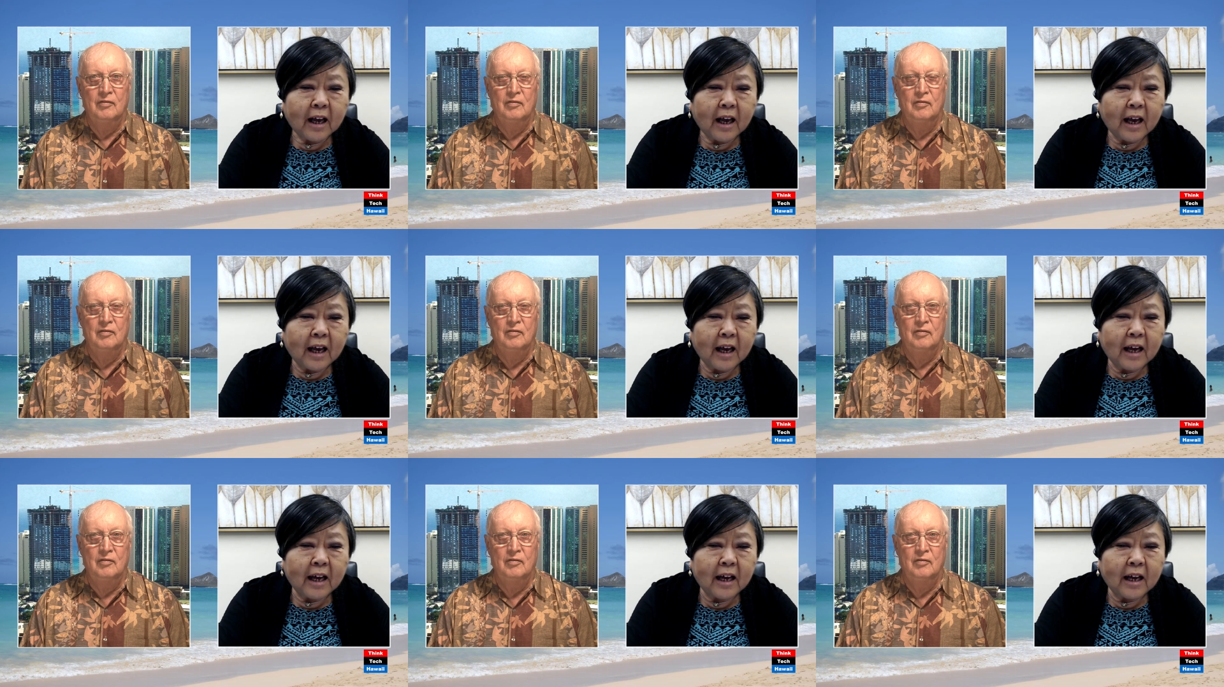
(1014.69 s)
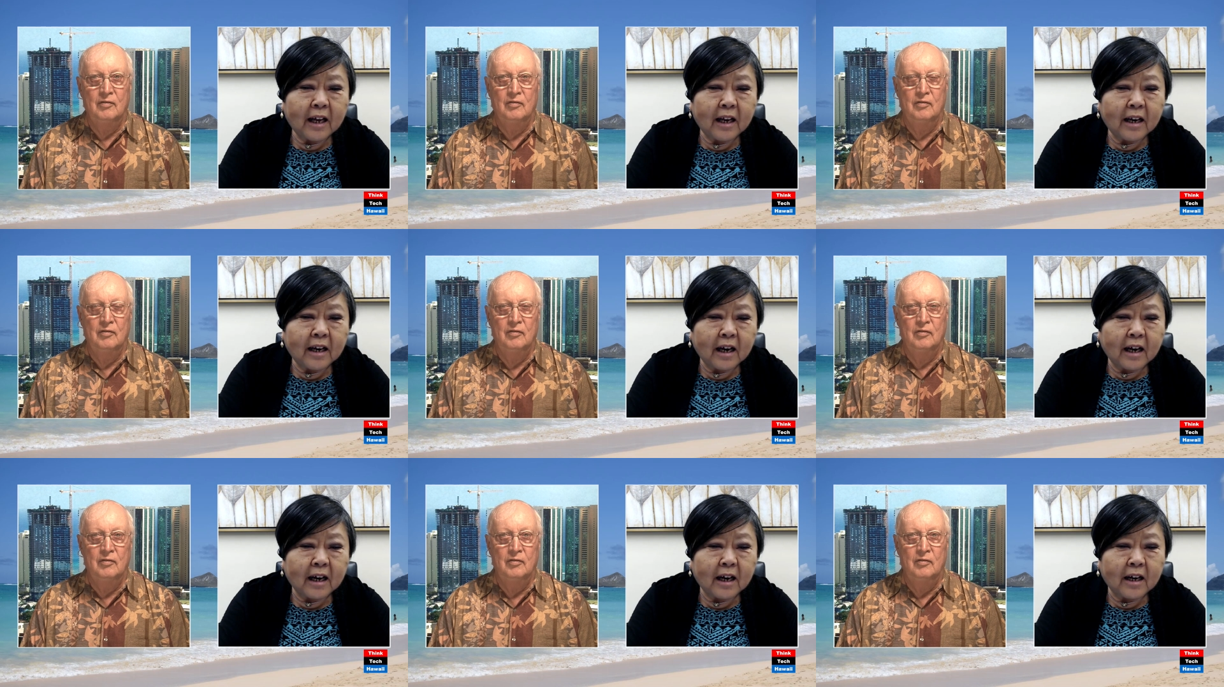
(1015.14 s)

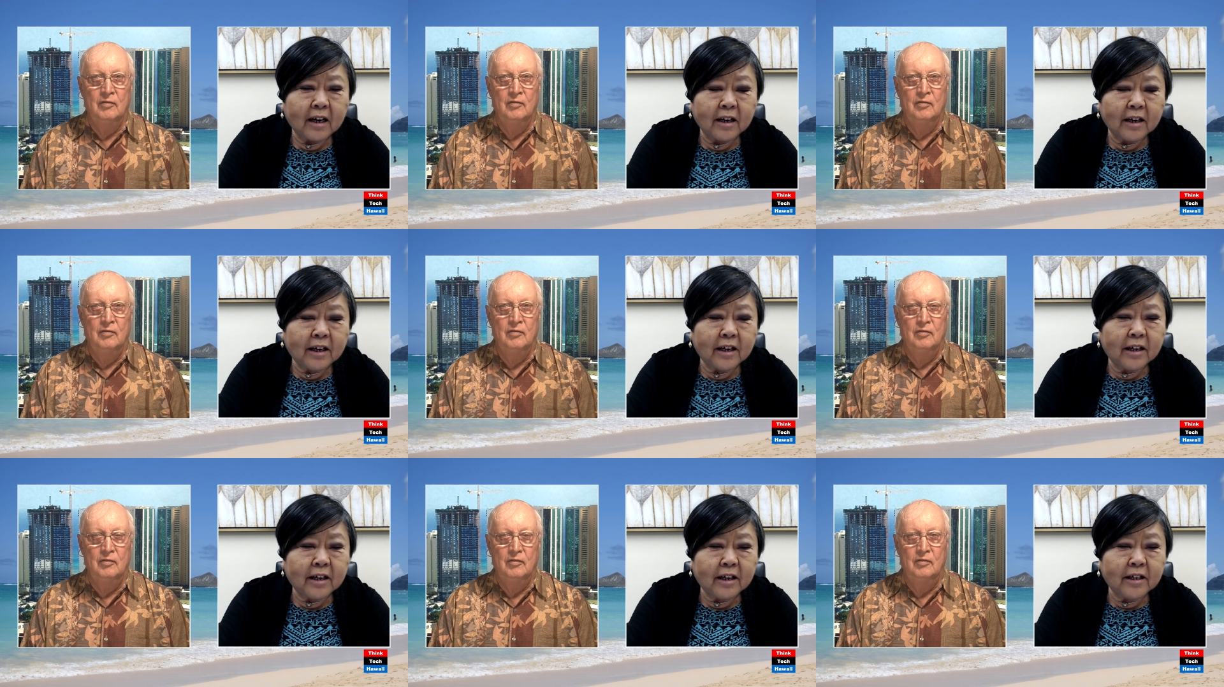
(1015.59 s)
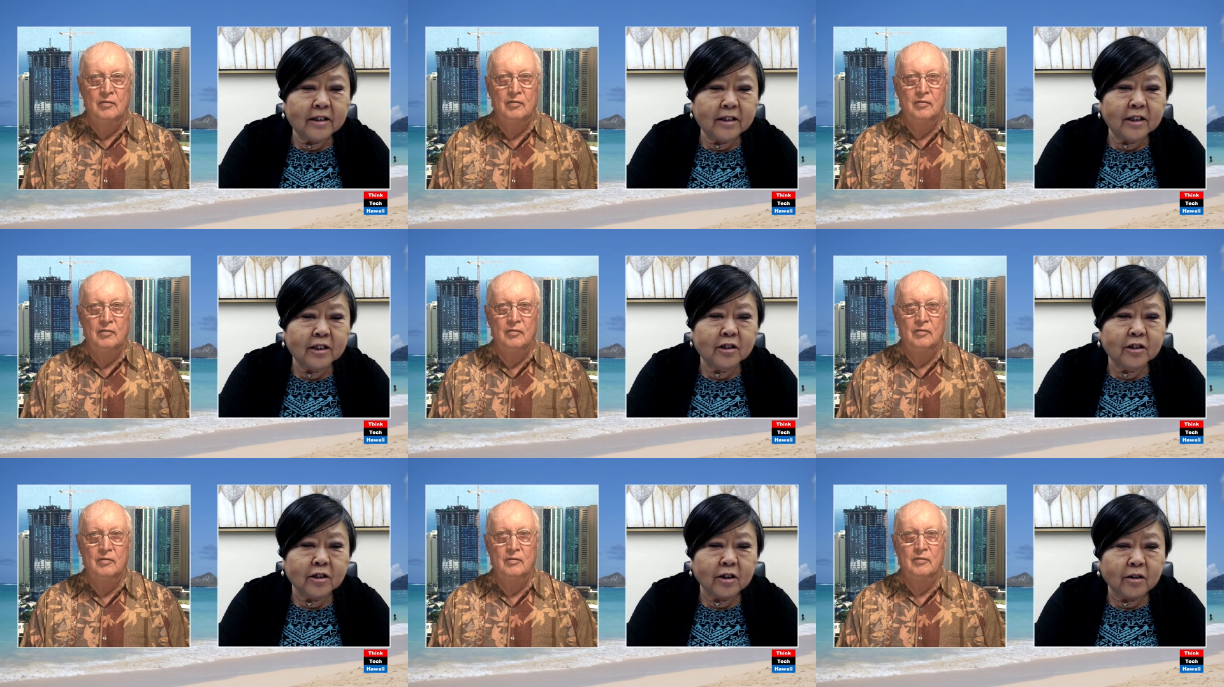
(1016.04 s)
Speaker 1: and uh, he he
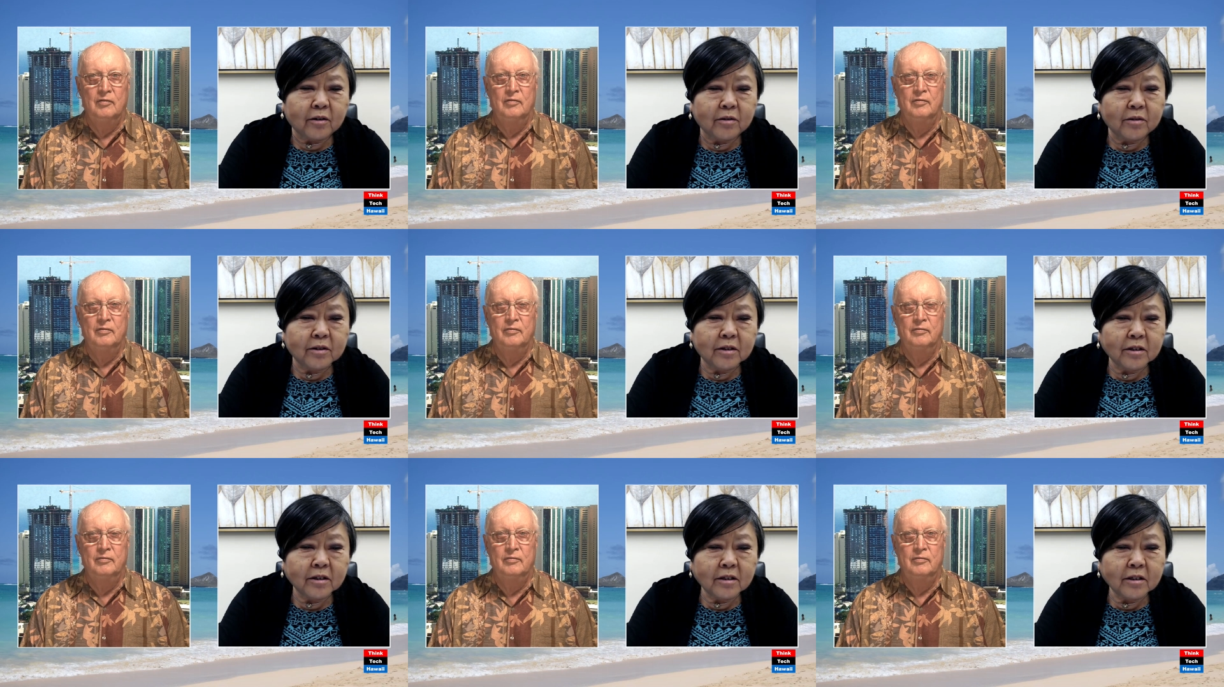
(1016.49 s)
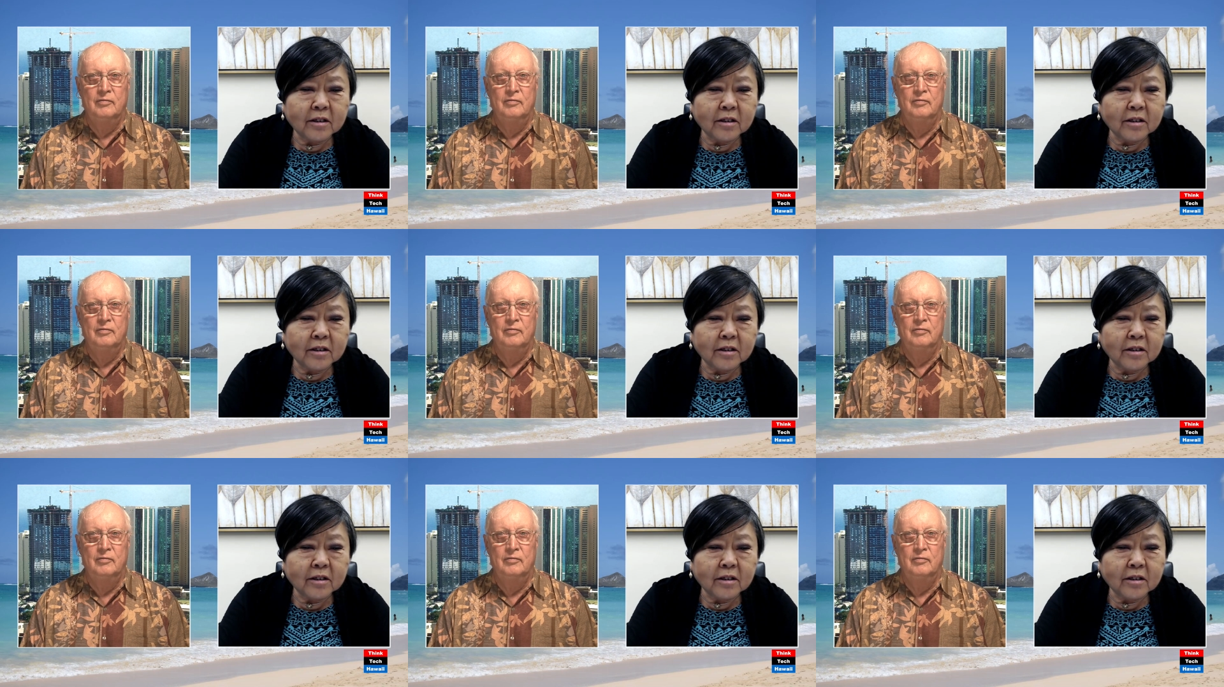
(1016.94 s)
did so.